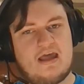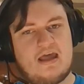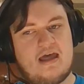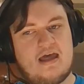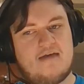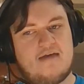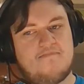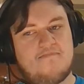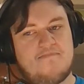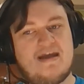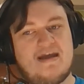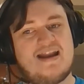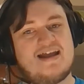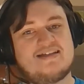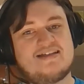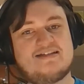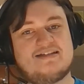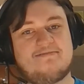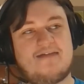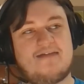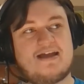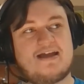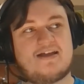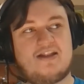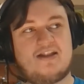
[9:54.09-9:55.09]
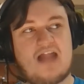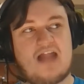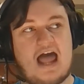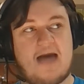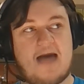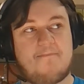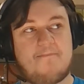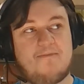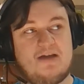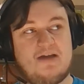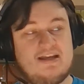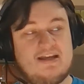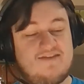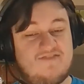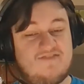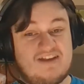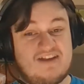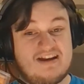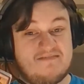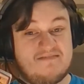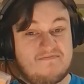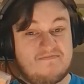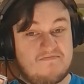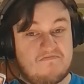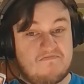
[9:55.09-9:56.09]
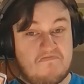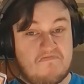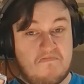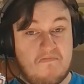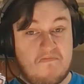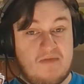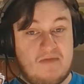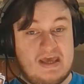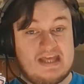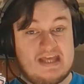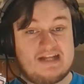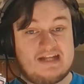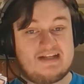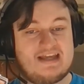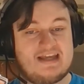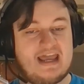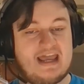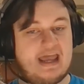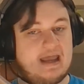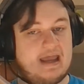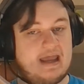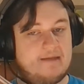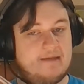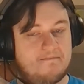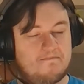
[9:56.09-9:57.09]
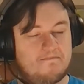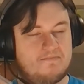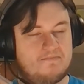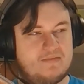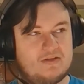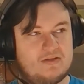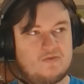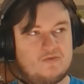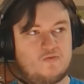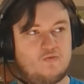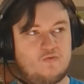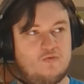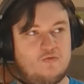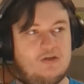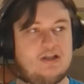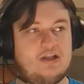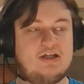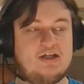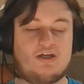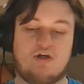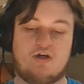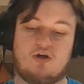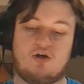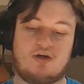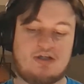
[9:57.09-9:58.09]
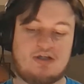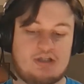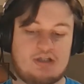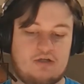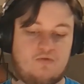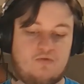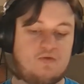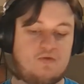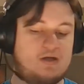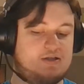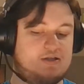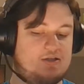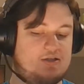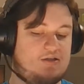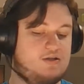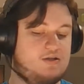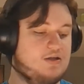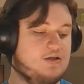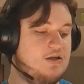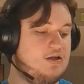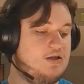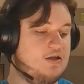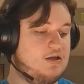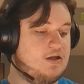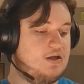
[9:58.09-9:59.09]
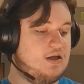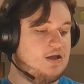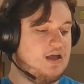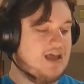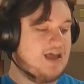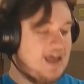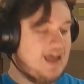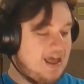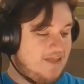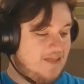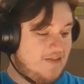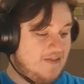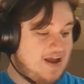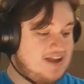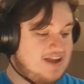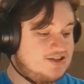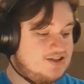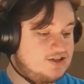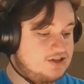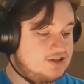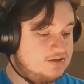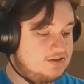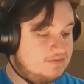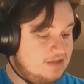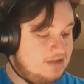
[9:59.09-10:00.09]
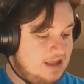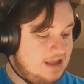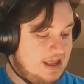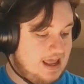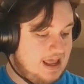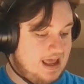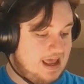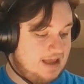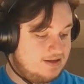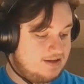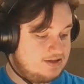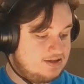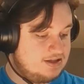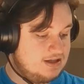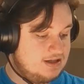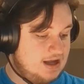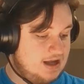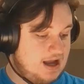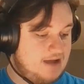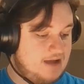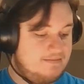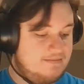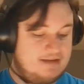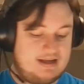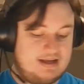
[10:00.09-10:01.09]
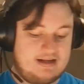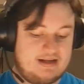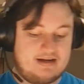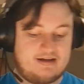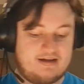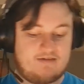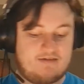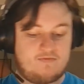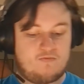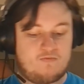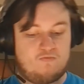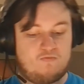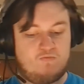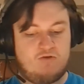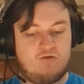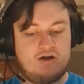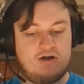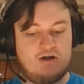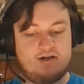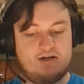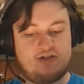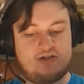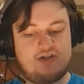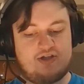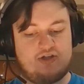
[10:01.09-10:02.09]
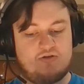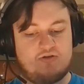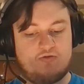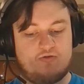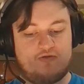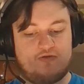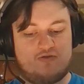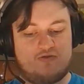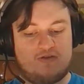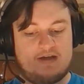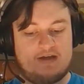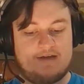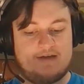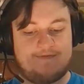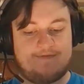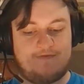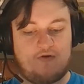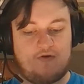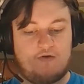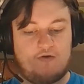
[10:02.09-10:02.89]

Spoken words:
May not seem like a lot, but even mid-game, really good unit. And that's it. I mean, 1, 2, 3, 4,